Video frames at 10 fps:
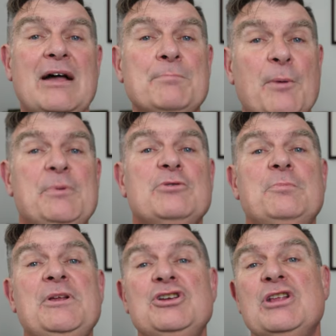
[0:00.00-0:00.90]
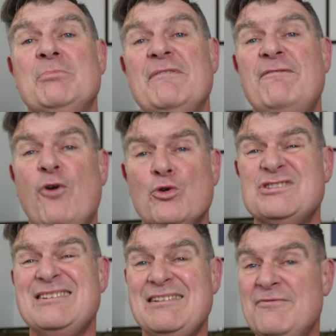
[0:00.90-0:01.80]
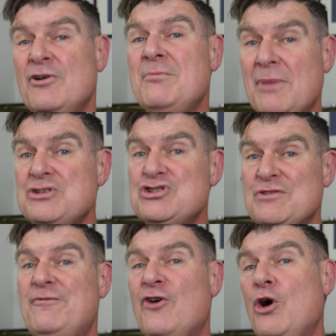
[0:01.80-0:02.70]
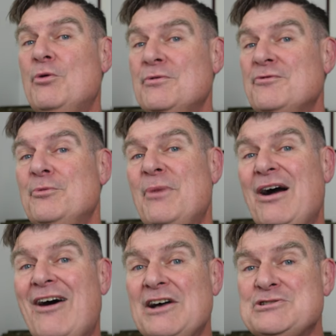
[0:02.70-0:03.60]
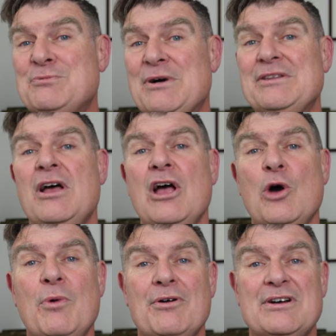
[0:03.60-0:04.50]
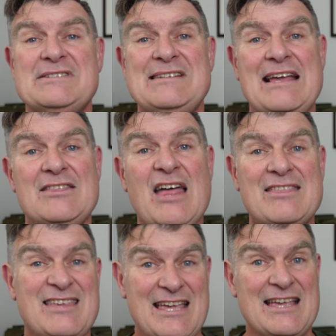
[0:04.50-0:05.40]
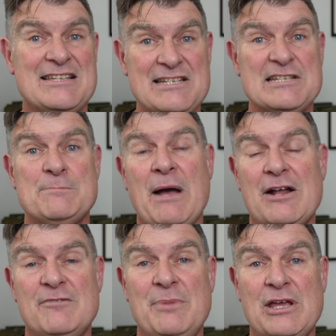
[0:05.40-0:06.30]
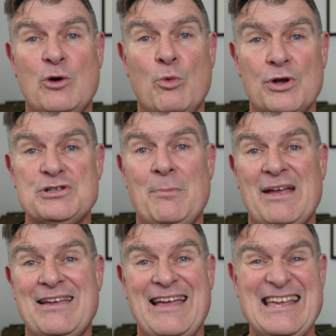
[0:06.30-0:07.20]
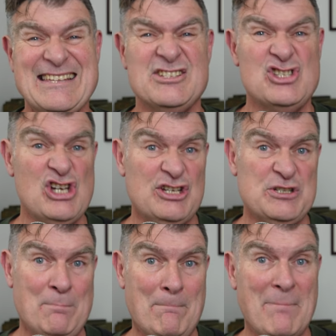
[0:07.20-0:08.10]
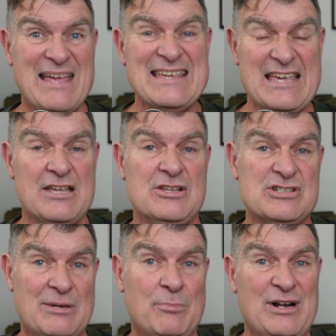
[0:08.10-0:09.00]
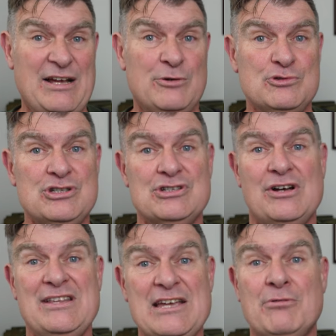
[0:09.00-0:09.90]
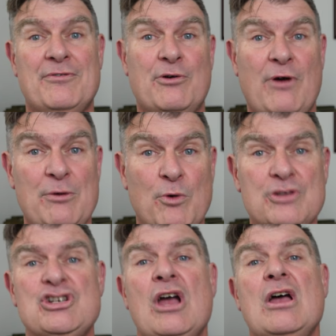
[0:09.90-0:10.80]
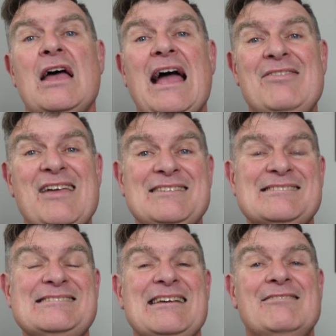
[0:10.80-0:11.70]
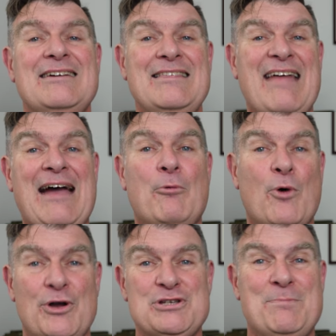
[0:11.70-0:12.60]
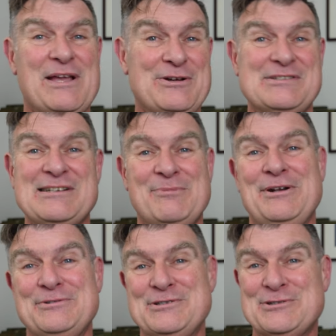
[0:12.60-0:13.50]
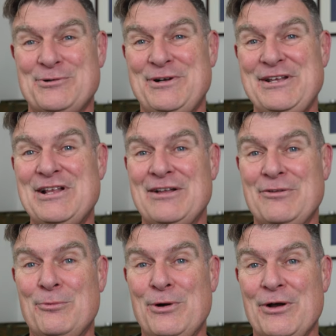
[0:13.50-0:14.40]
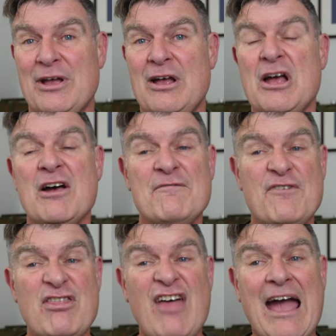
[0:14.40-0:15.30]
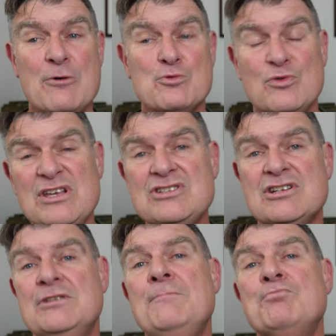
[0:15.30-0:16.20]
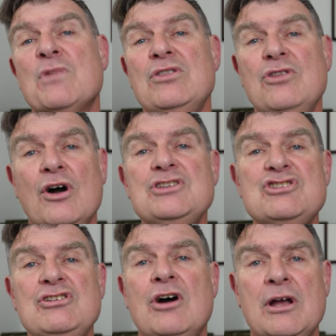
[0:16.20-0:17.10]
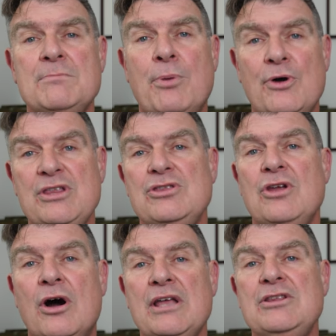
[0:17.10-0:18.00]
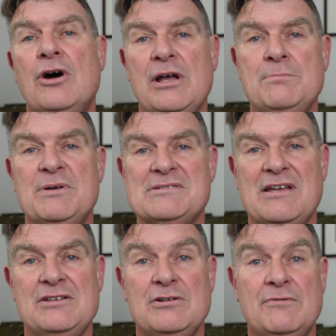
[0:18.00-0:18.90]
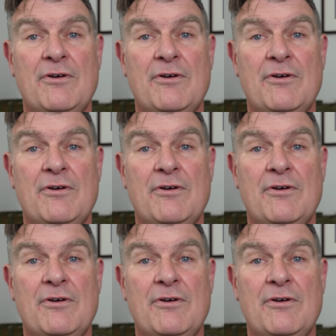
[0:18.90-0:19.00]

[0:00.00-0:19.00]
unpopular opinion number fourteen very much is a follow-on from my last one, where I said that the easiest part of being a watchmaker is just making someone else's idea of a great watch and then selling that watch because someone else has already done the work. For that reason, ninety-nine point nine nine percent of